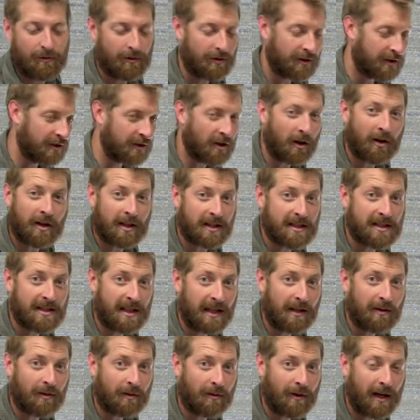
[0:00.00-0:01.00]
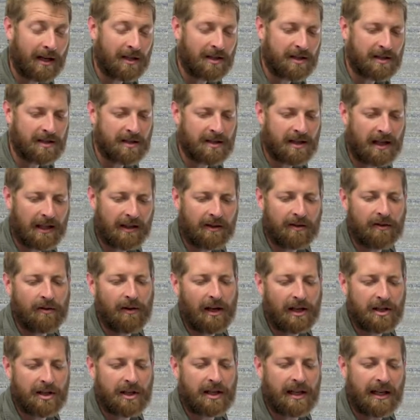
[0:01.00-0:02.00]
socket set or ratchet set
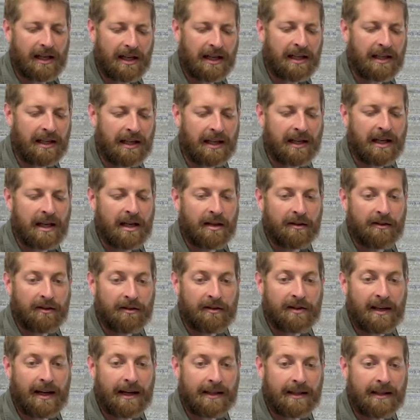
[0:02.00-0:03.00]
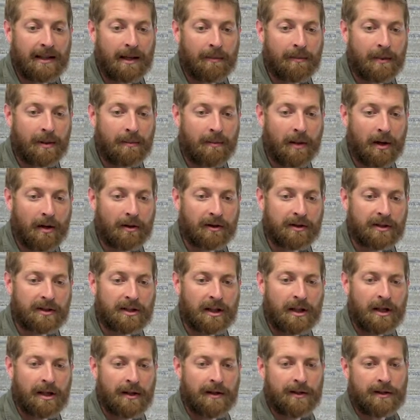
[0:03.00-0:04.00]
to actually get in here to tighten up the bolts.